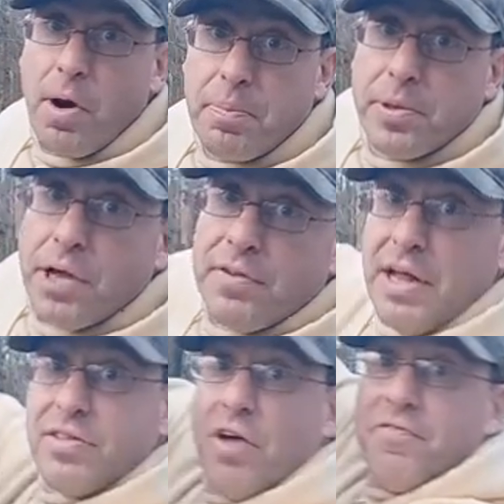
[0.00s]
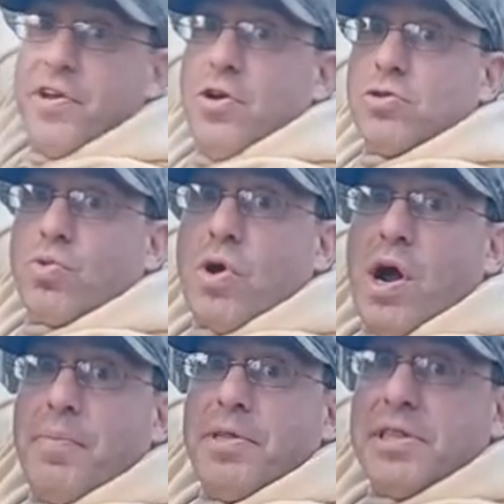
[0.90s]
up it. And I've done videos where
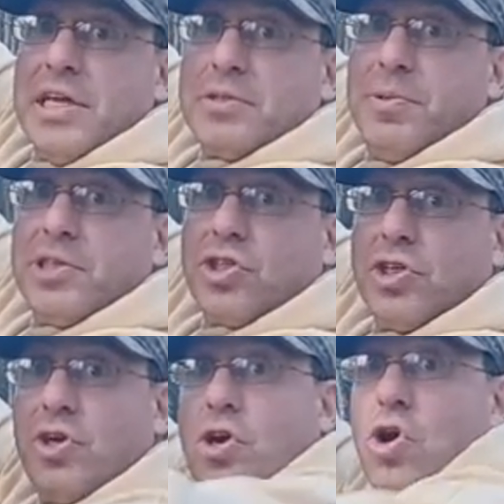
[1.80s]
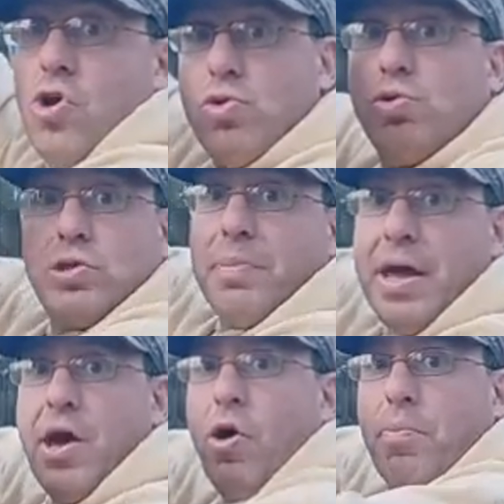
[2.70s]
I'm in this position here using
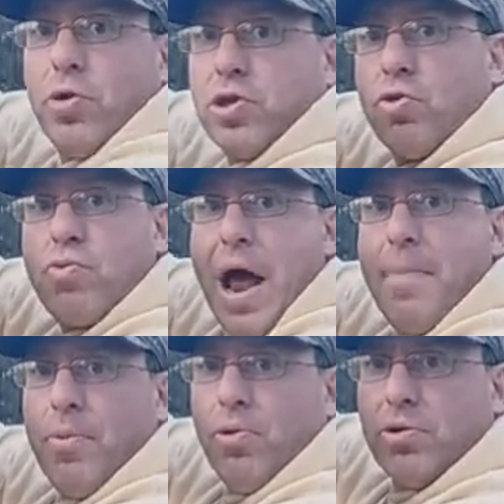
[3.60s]
my elbow to grapple,